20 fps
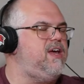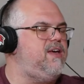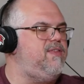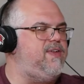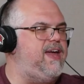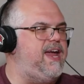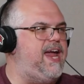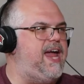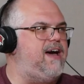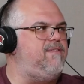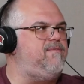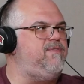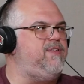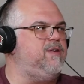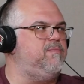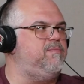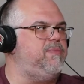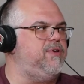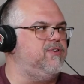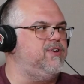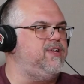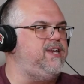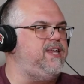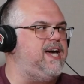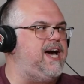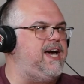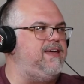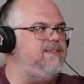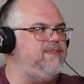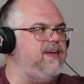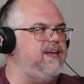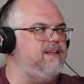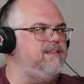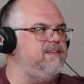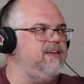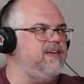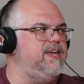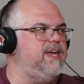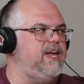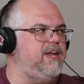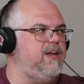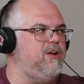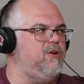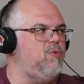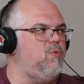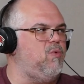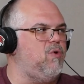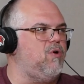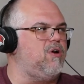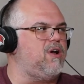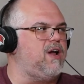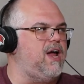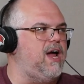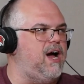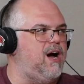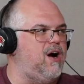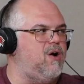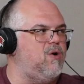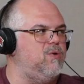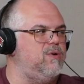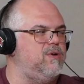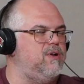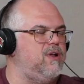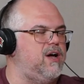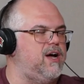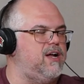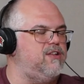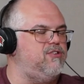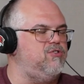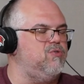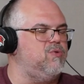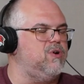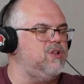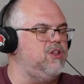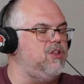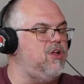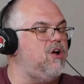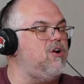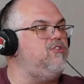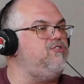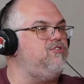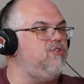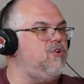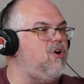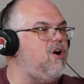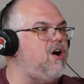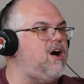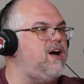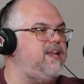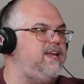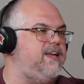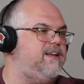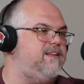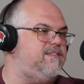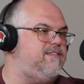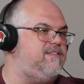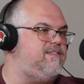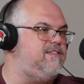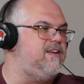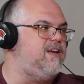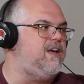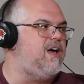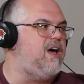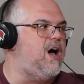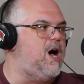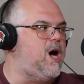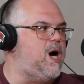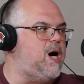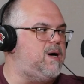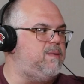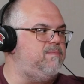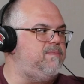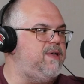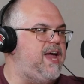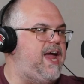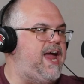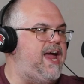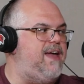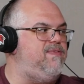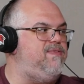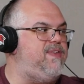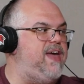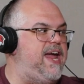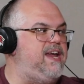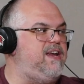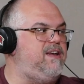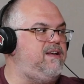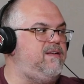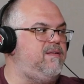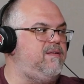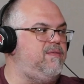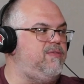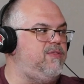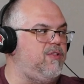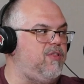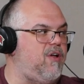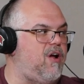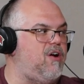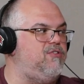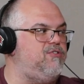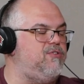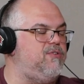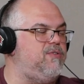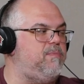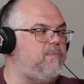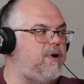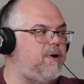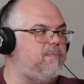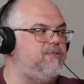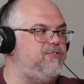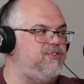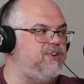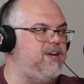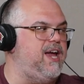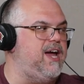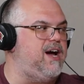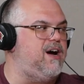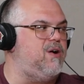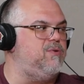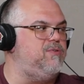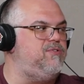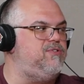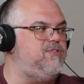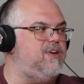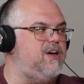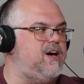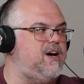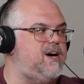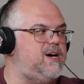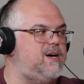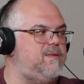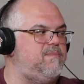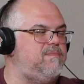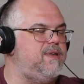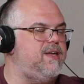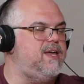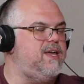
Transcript: They have the ability, I think, to get your work out to a larger audience. And the larger the publishing house, I